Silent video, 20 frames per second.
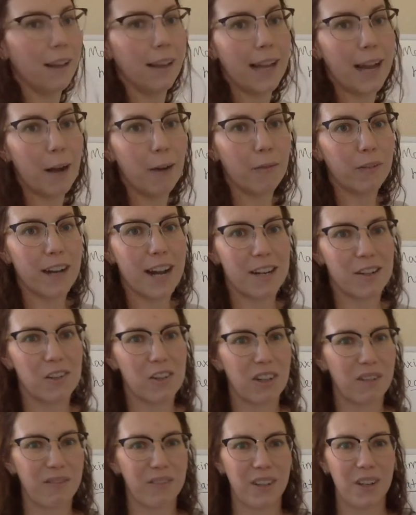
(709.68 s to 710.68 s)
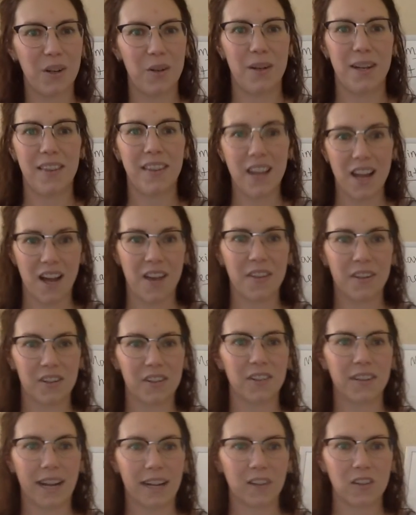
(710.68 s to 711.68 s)
allow for energy flow in the other
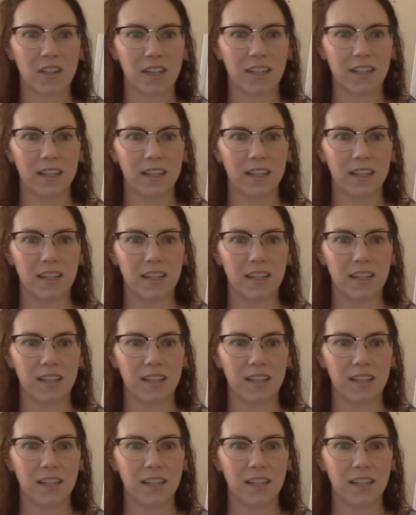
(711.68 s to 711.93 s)
direction.